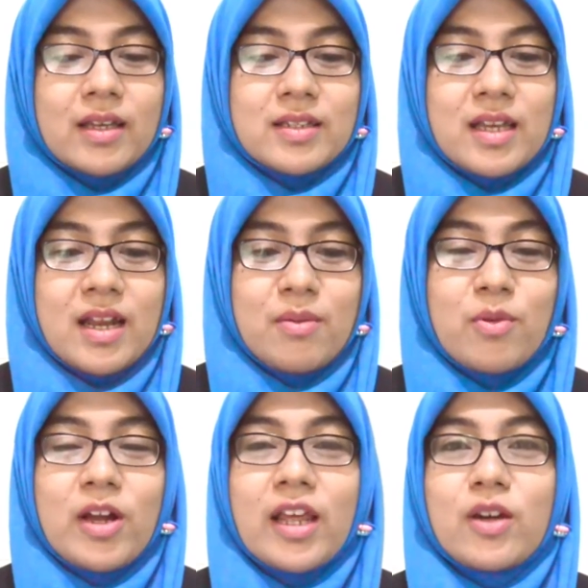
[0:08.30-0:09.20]

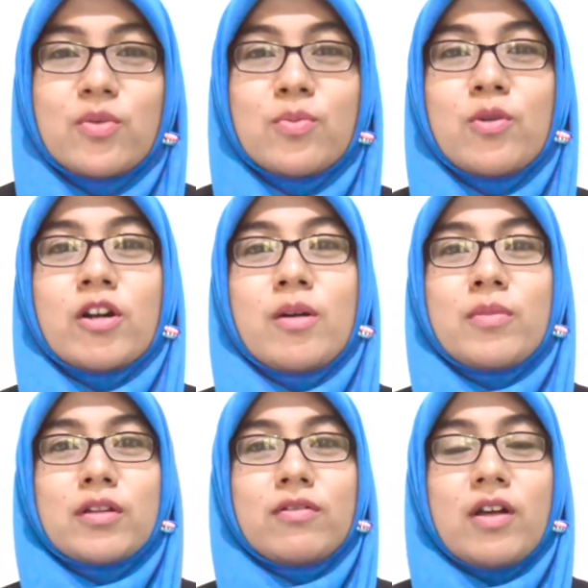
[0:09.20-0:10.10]
Assalamualaikum
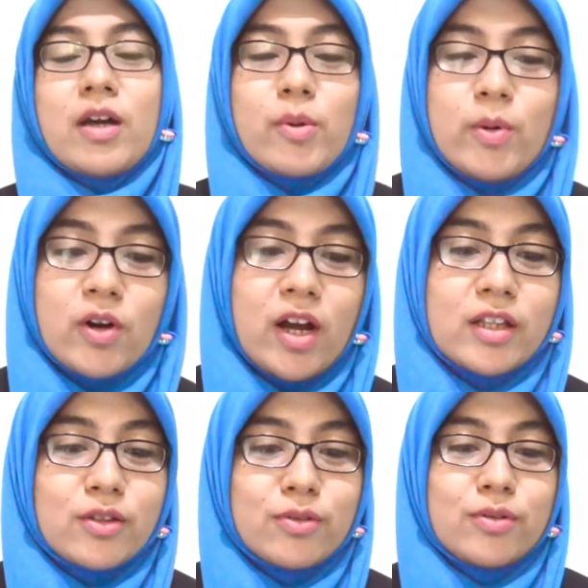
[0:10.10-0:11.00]
warahmatullahi
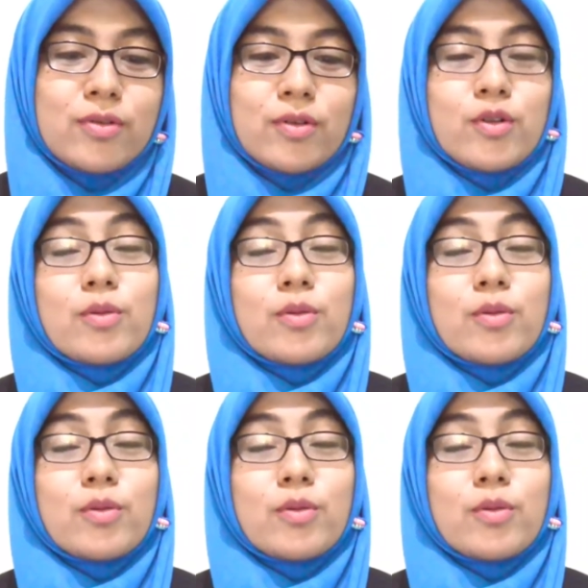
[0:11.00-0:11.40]
wabarakatuh.